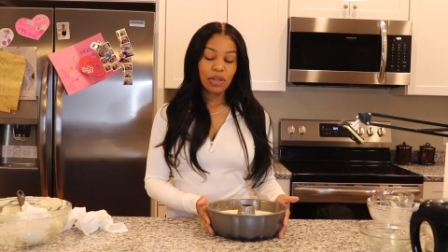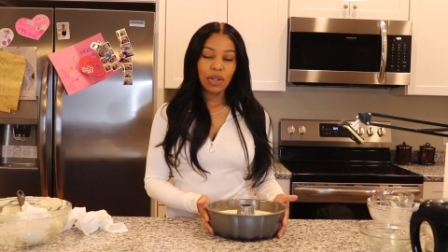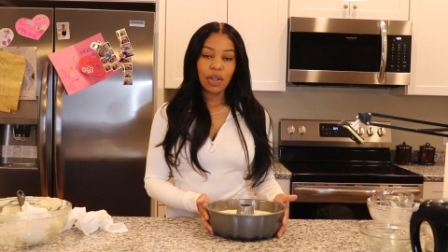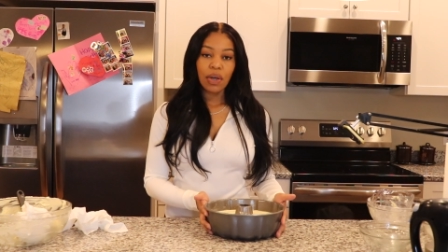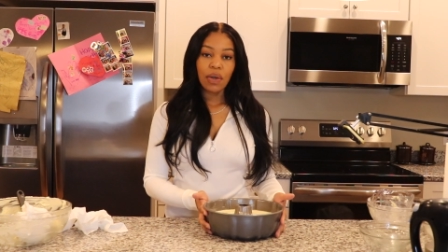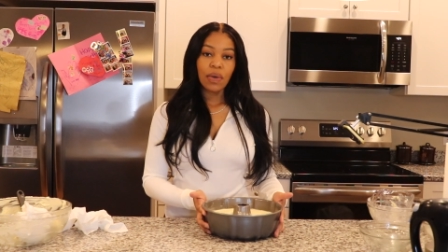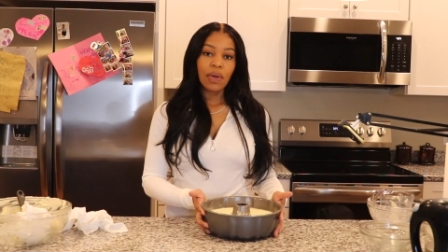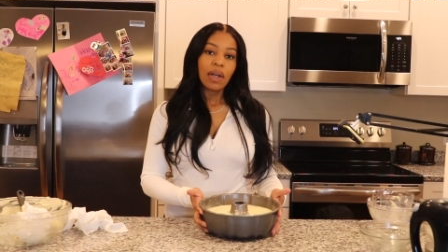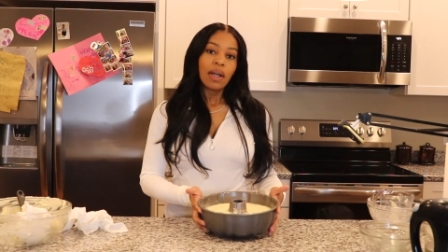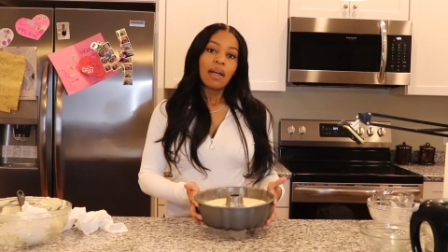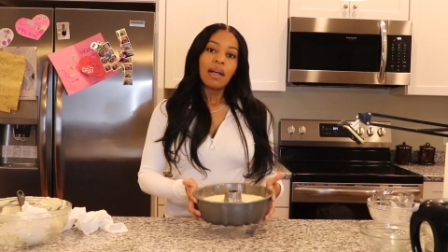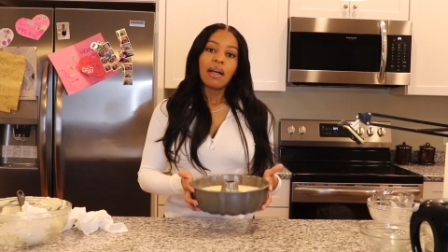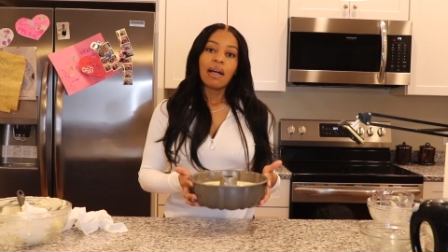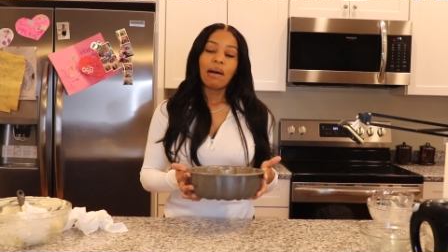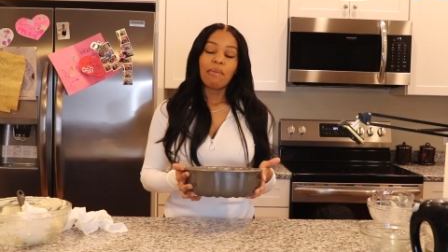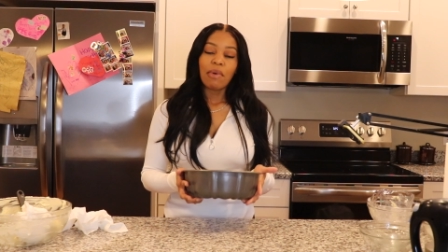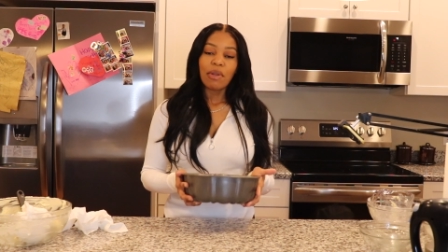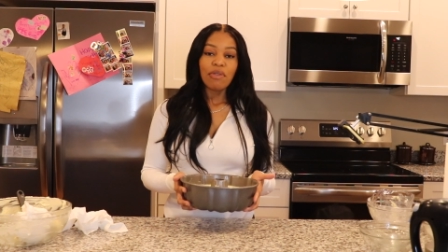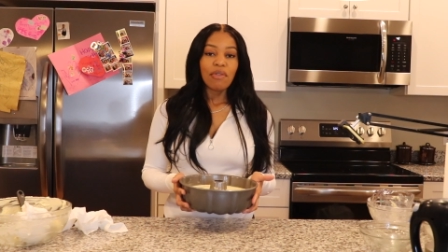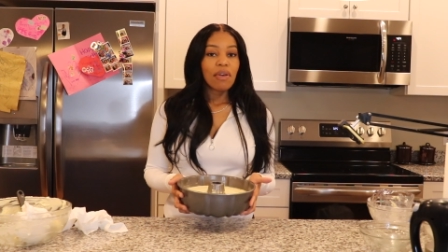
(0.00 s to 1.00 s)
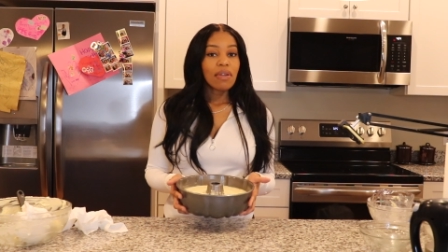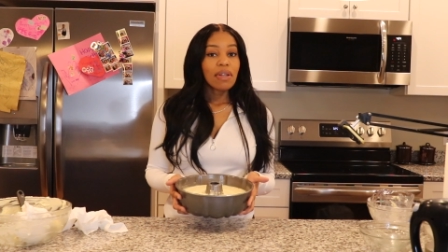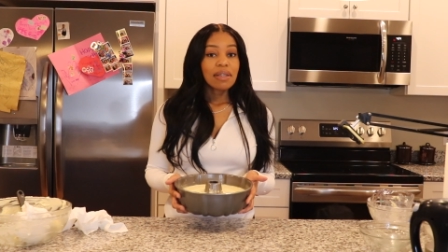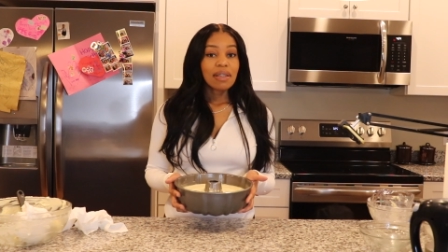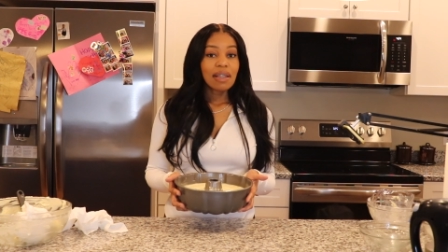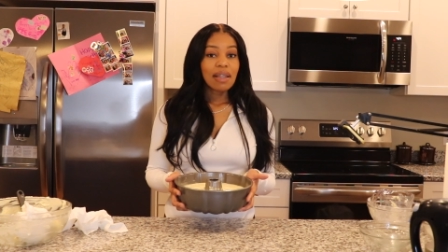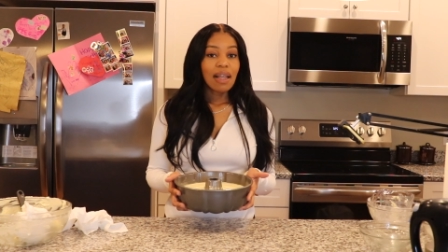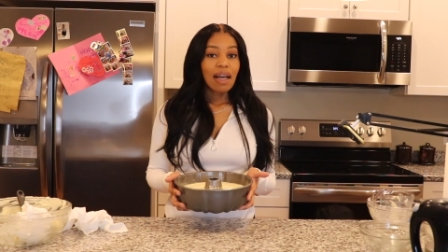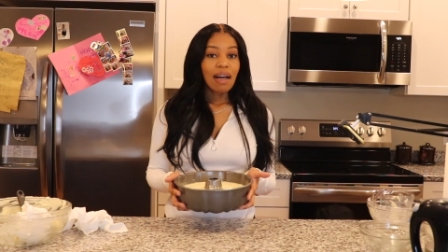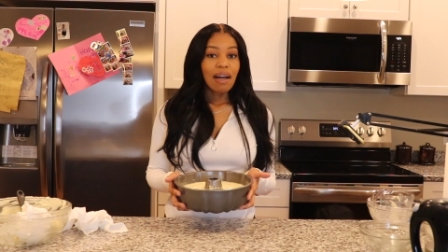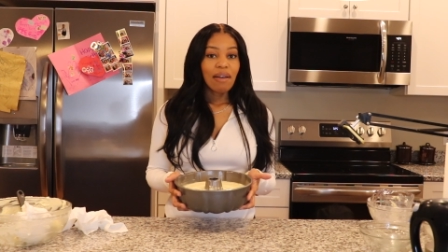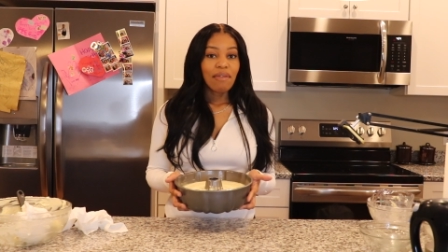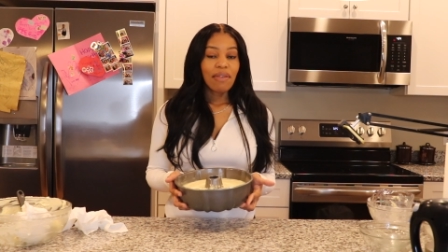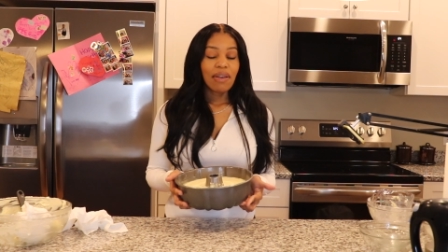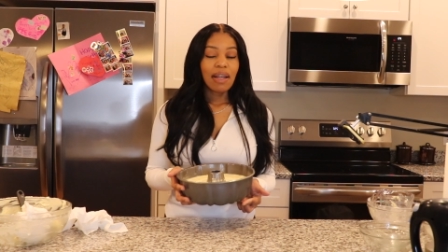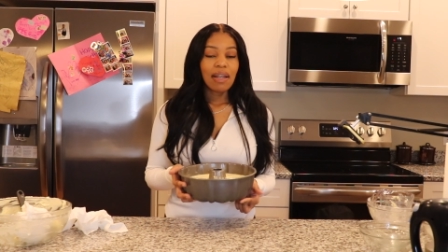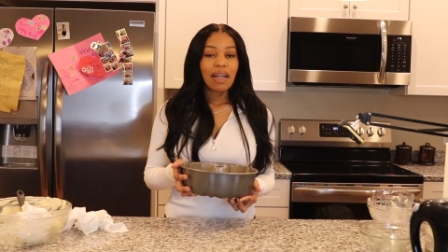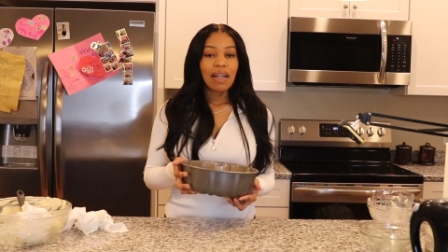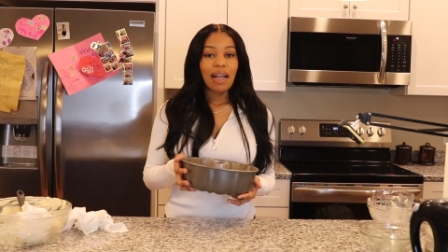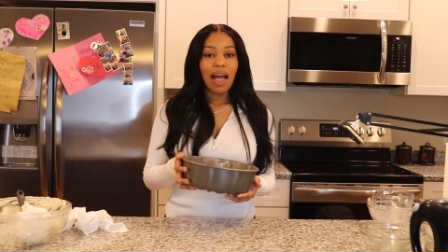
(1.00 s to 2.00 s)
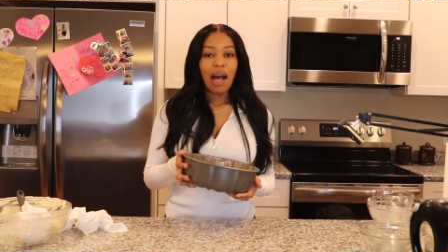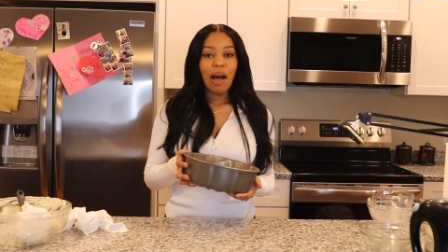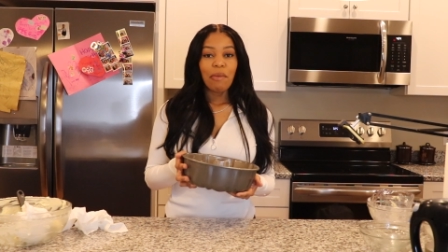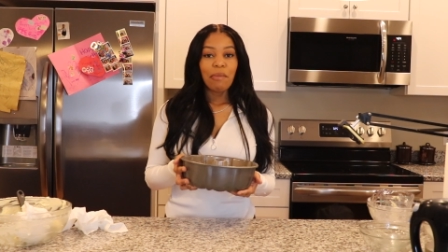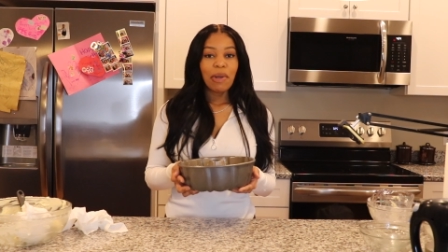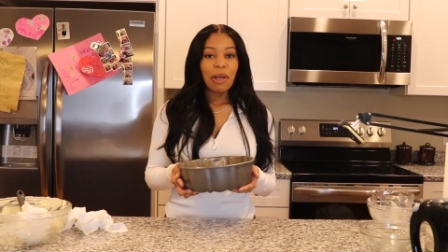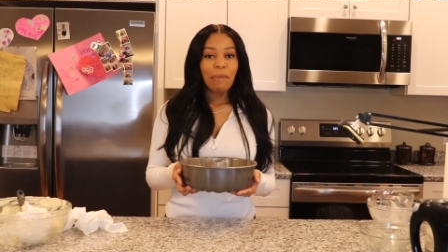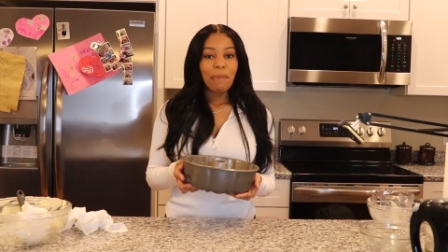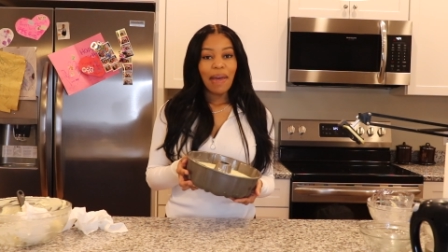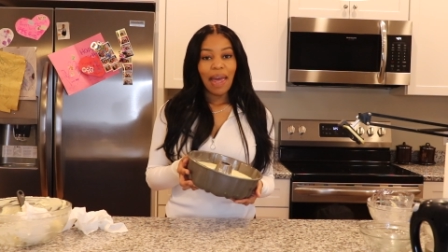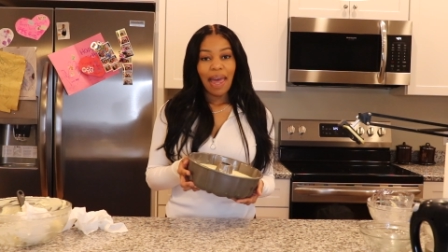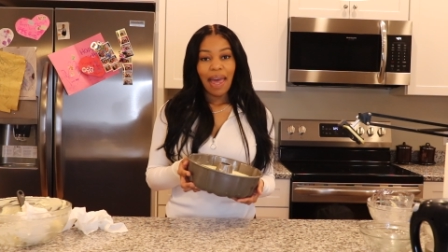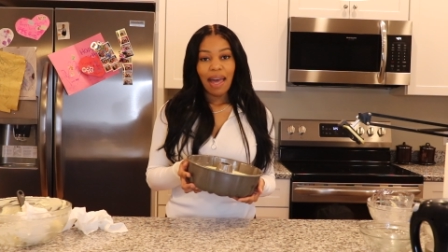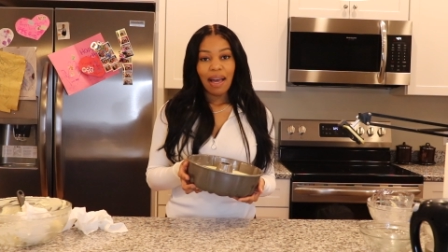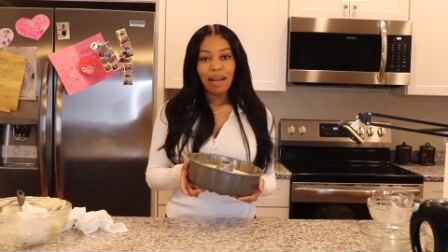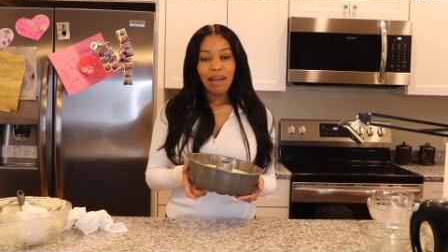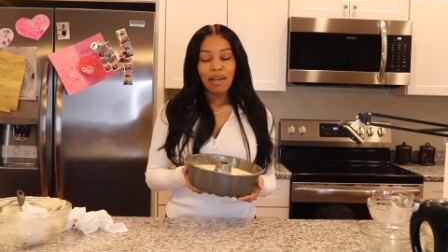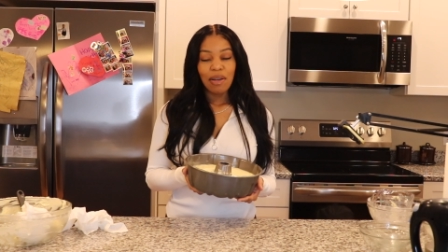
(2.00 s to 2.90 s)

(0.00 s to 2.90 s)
So I'm gonna throw this in the oven, and I'll be back